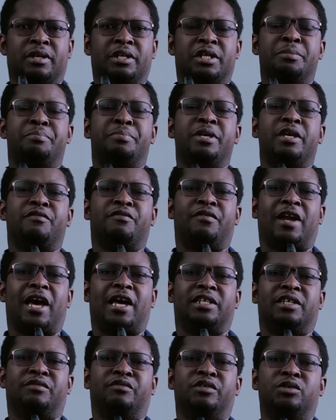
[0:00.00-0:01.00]
The B
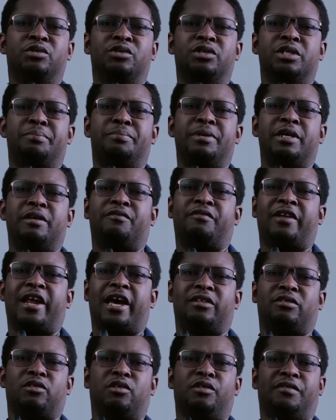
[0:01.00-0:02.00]
flat, if you do the B
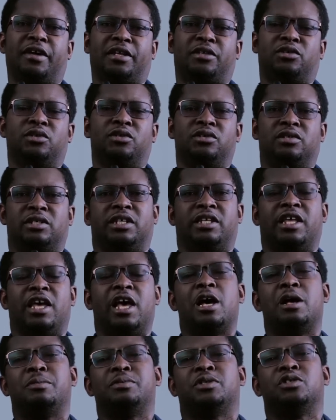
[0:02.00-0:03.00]
flat overtones, it
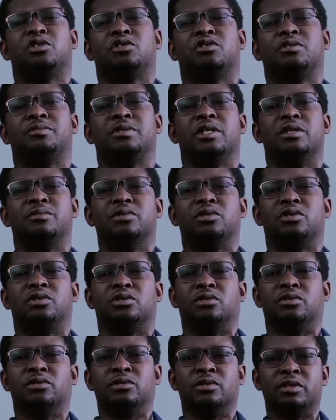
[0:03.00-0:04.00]
helps you to be able
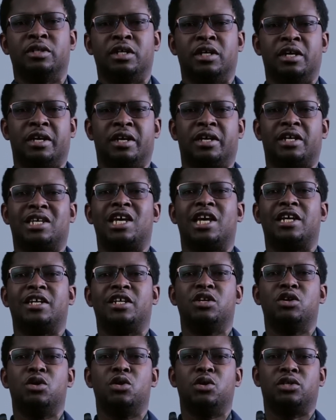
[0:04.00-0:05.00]
to hear
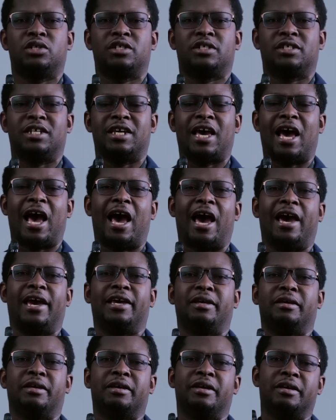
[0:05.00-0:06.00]
the notes, the
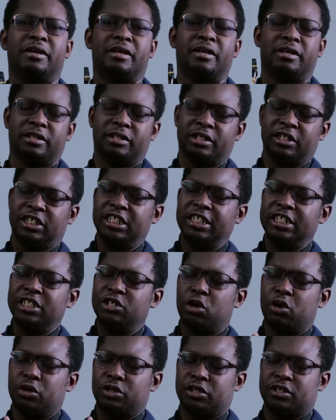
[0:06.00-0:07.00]
high D
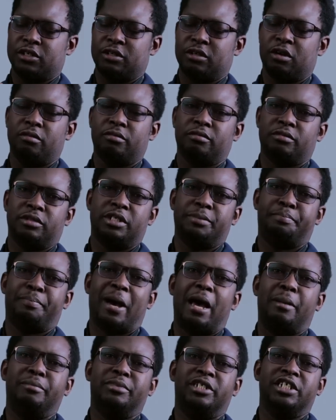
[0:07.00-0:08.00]
note, the
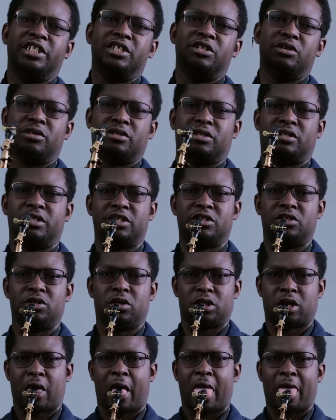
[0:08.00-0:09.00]
palm D note, this
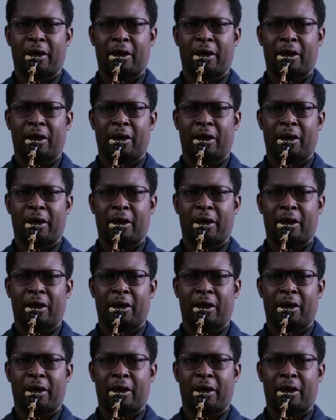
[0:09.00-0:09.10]
note.